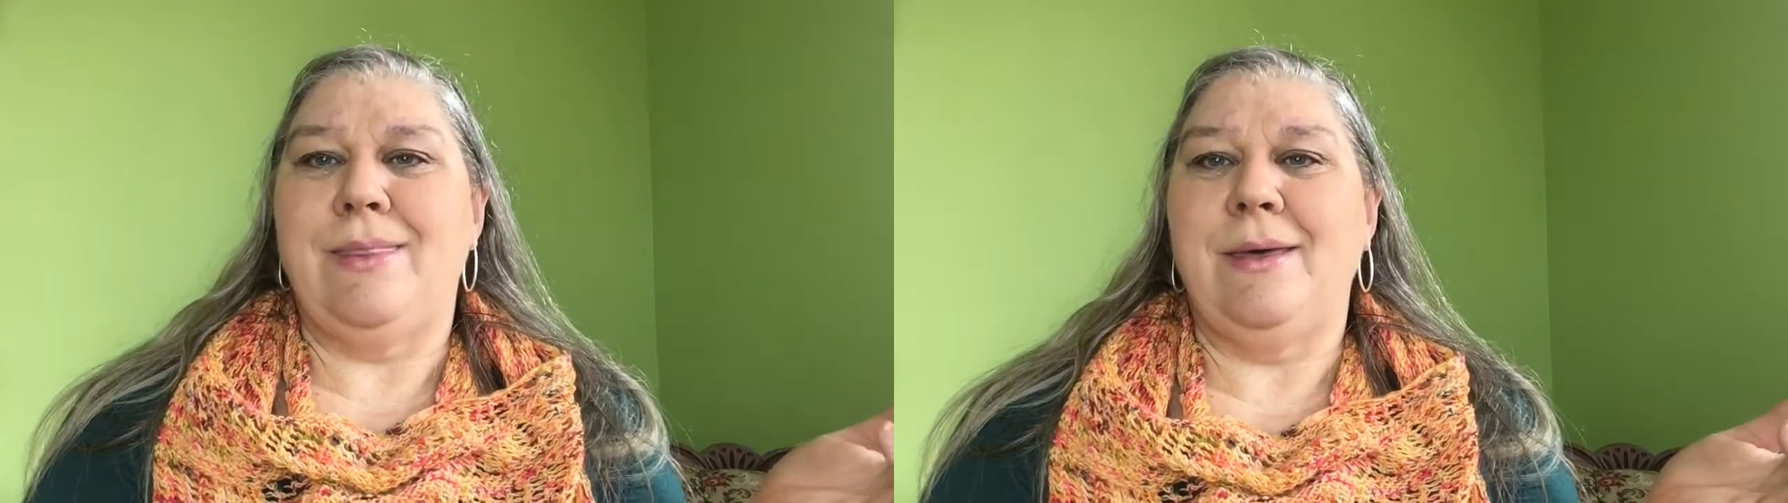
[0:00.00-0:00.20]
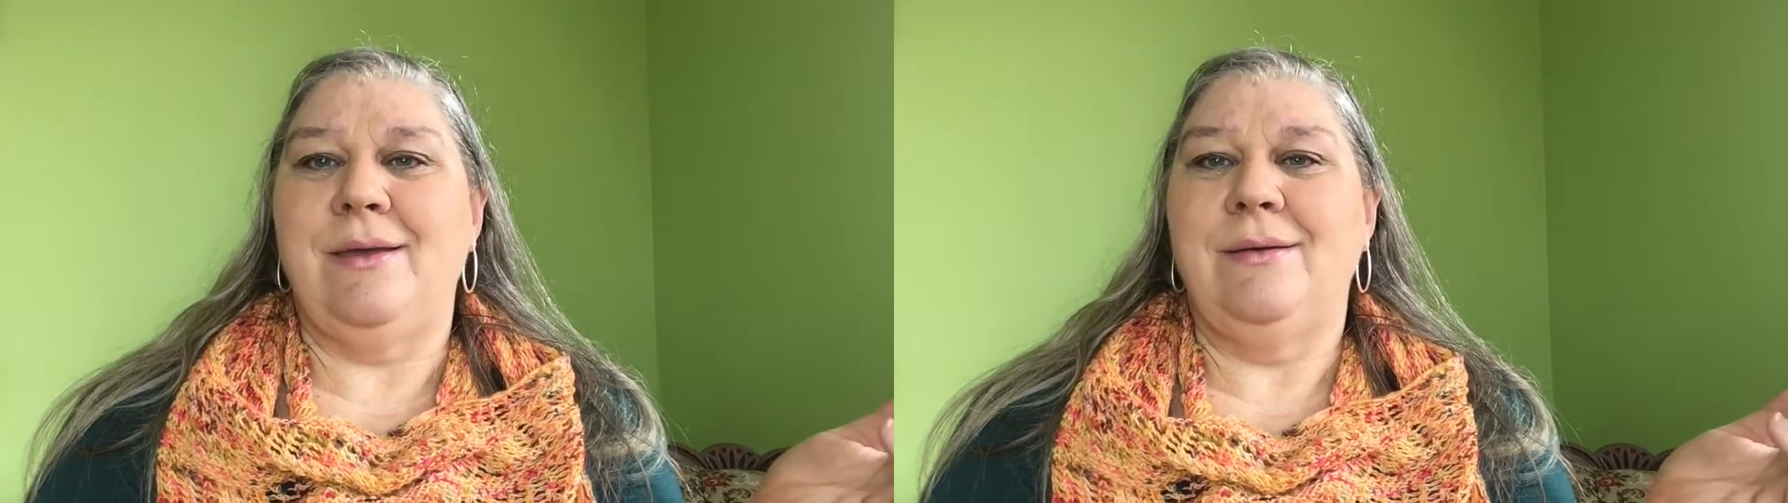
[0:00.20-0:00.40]

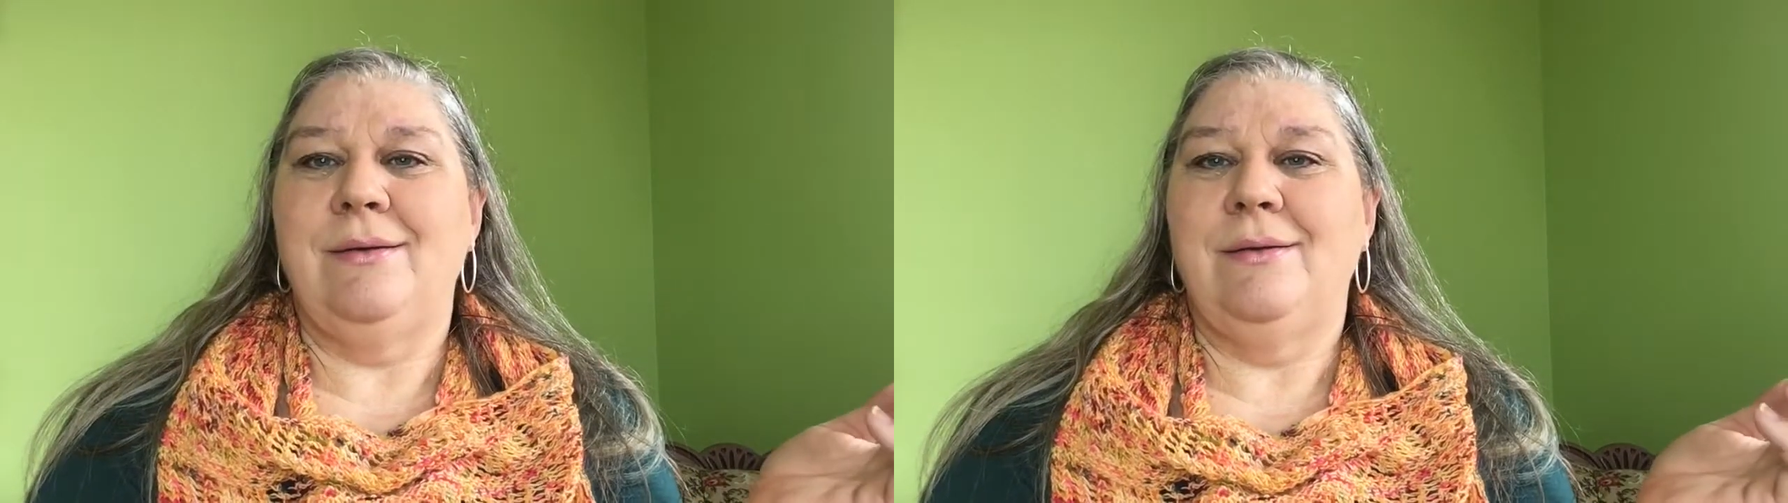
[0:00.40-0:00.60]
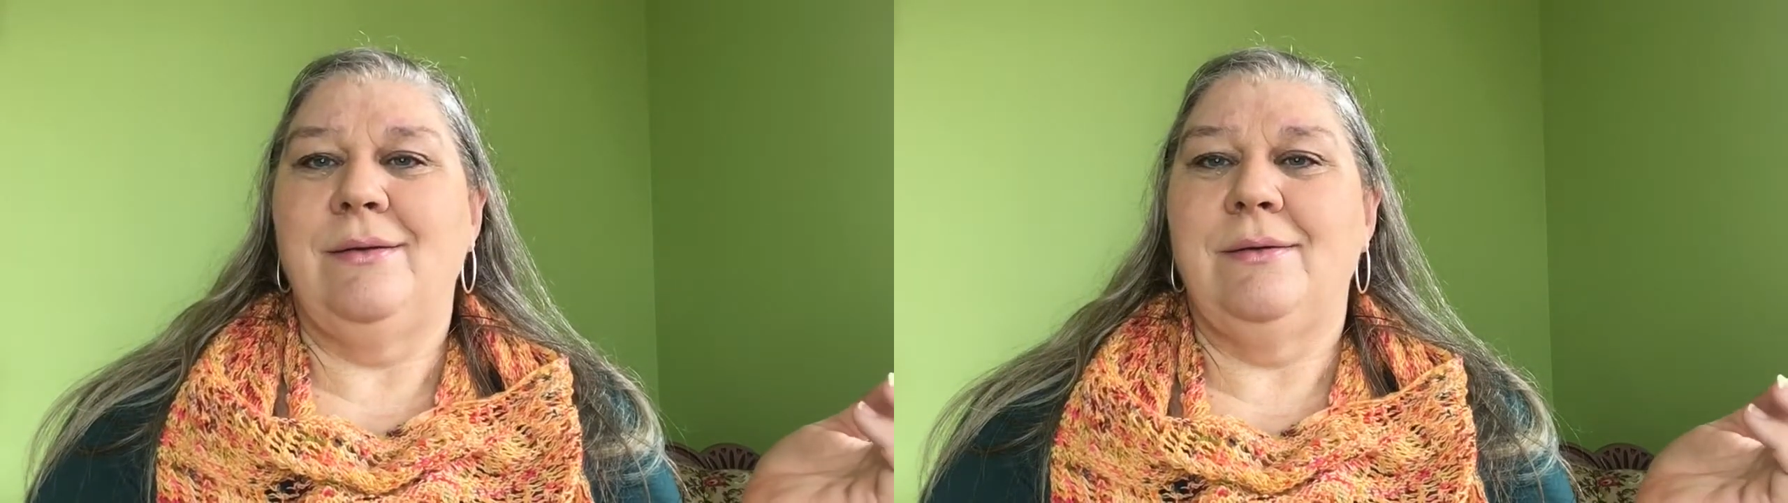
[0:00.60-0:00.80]
the
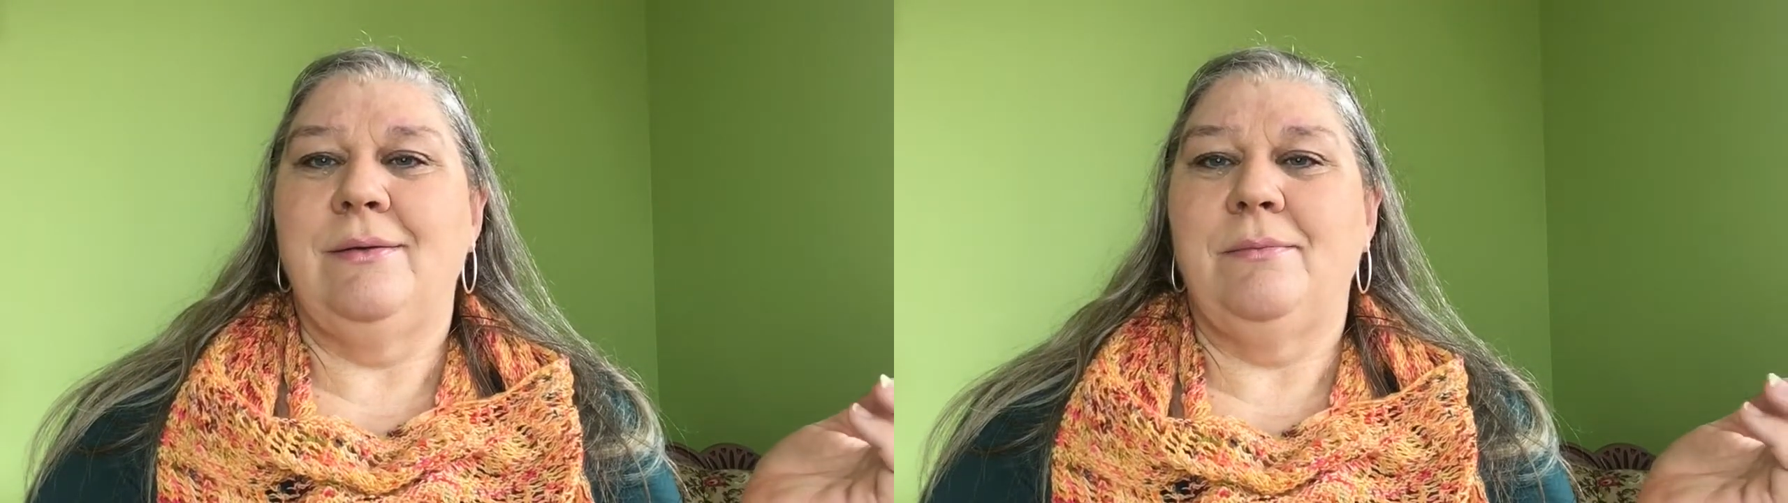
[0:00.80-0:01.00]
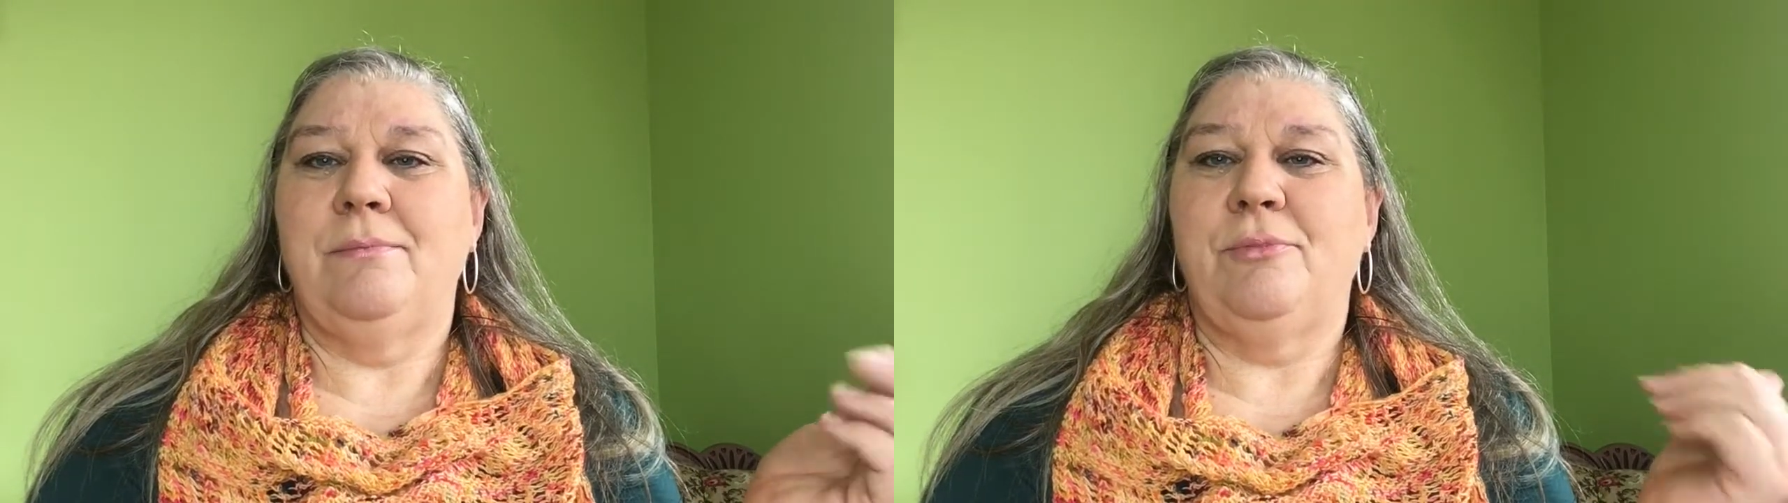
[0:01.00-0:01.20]

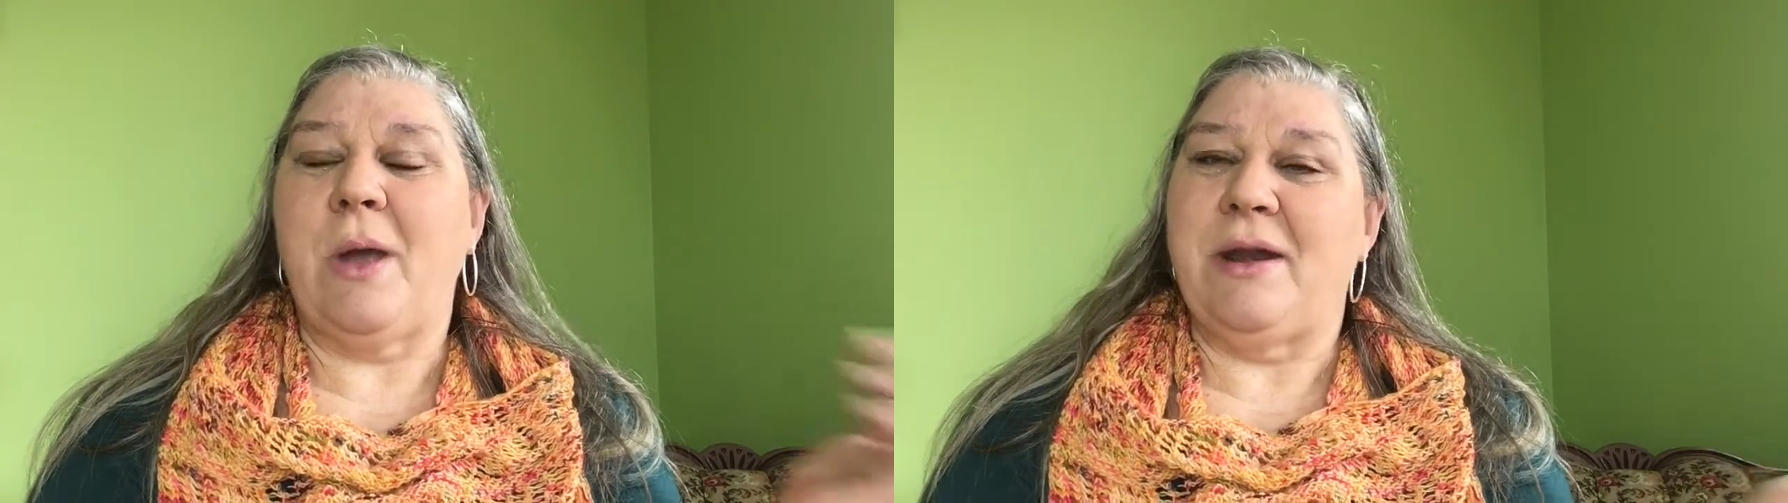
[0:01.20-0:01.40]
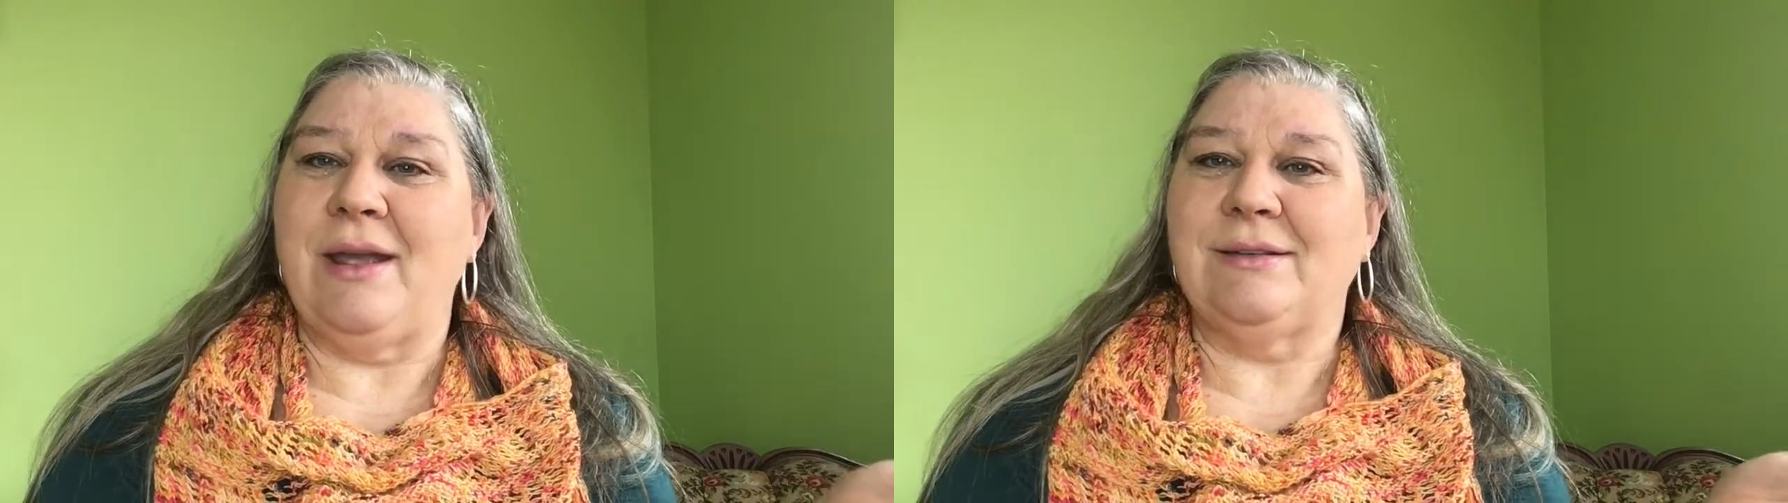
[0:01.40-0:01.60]

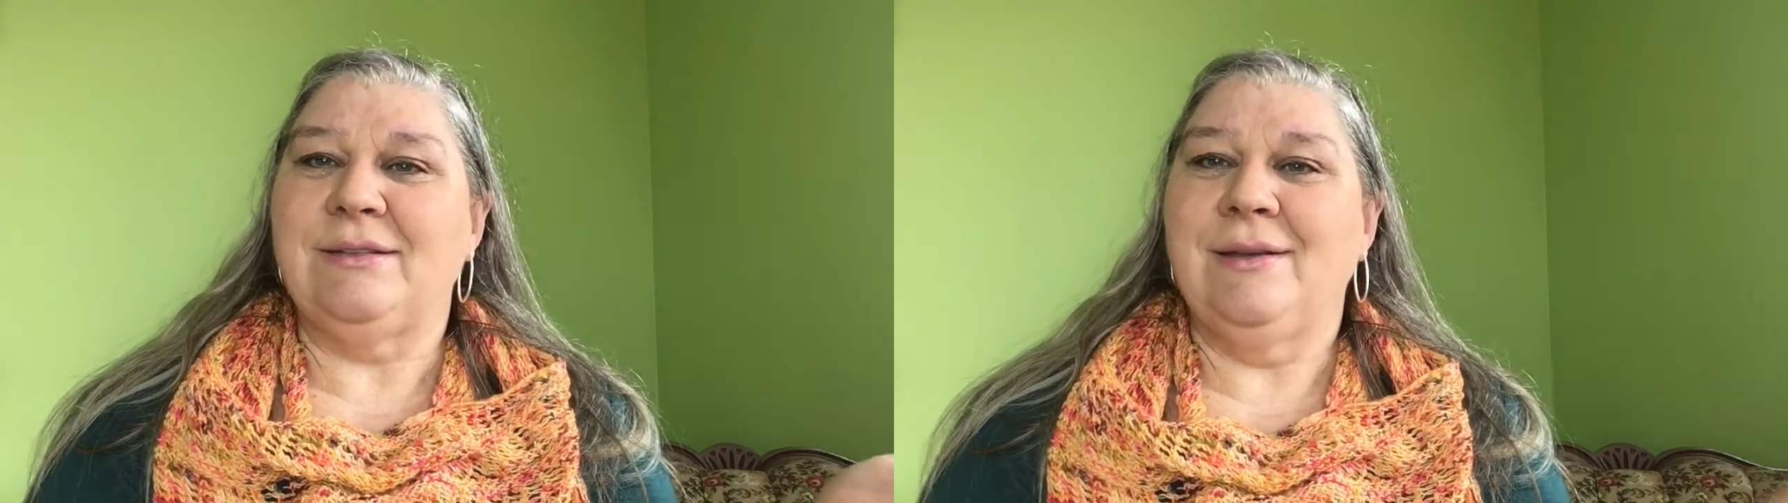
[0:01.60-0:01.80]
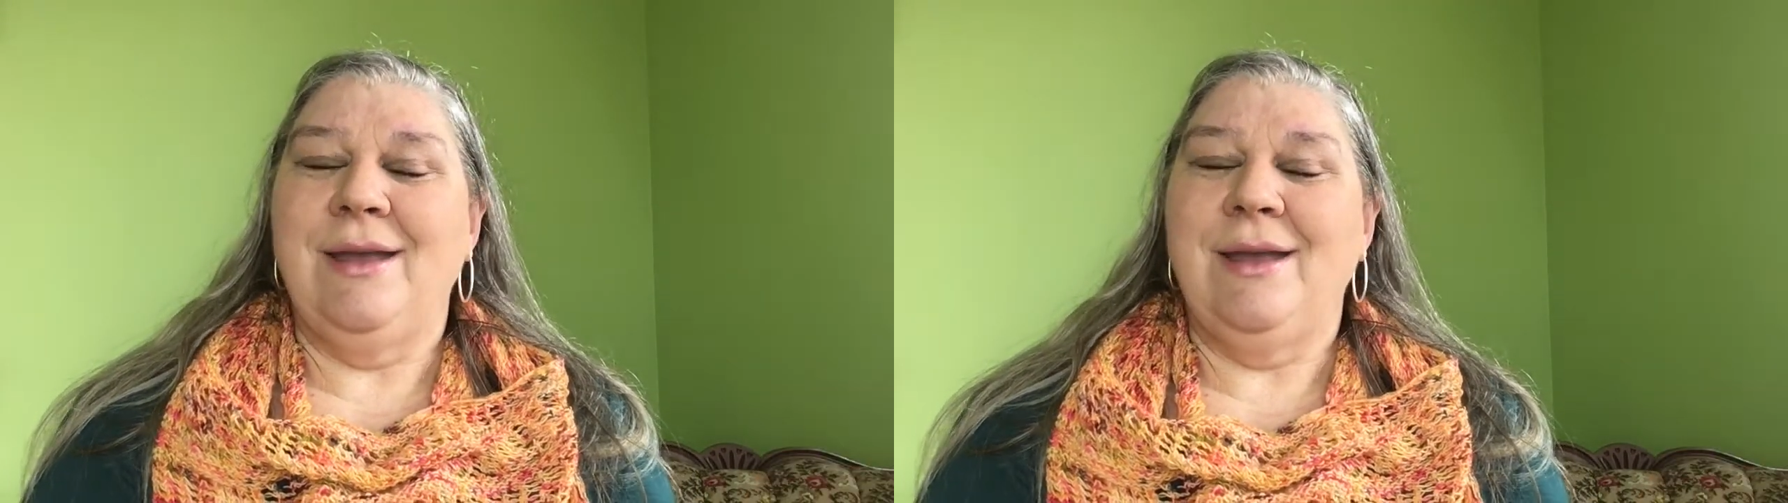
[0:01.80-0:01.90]
product.